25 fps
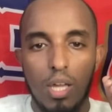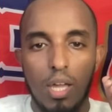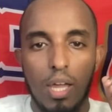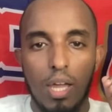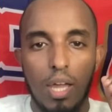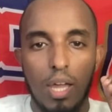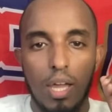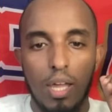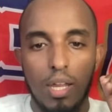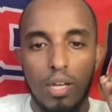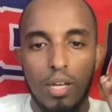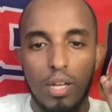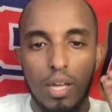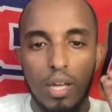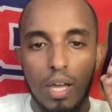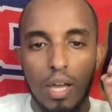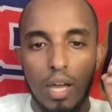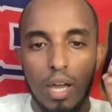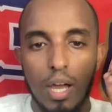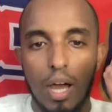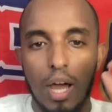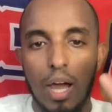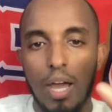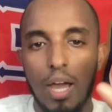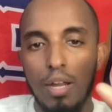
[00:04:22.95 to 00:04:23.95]
and
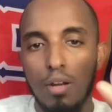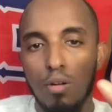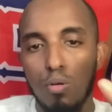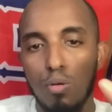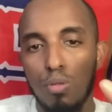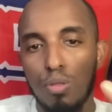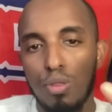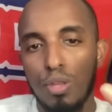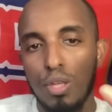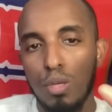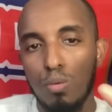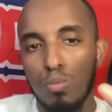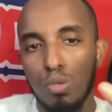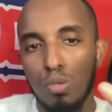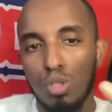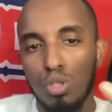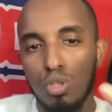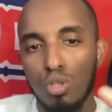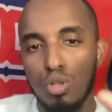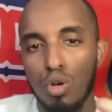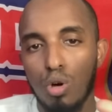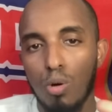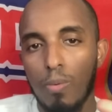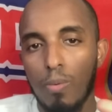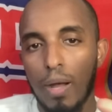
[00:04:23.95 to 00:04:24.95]
I don't think we
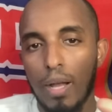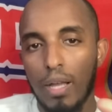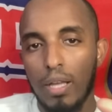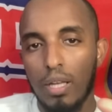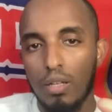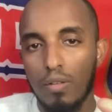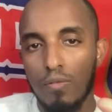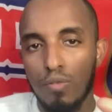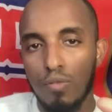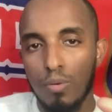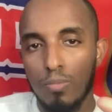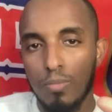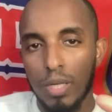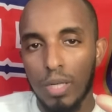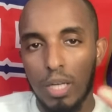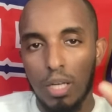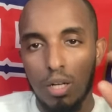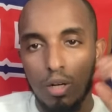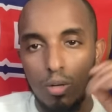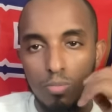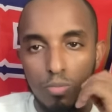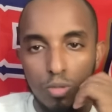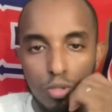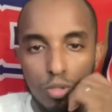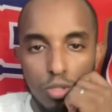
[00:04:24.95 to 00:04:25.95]
should go back in for Mikel
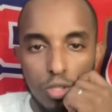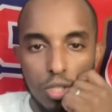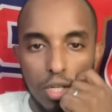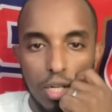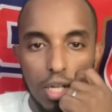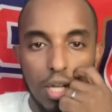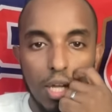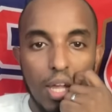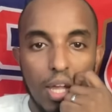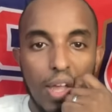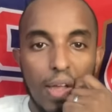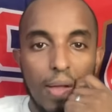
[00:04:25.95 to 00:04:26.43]
Mudryk,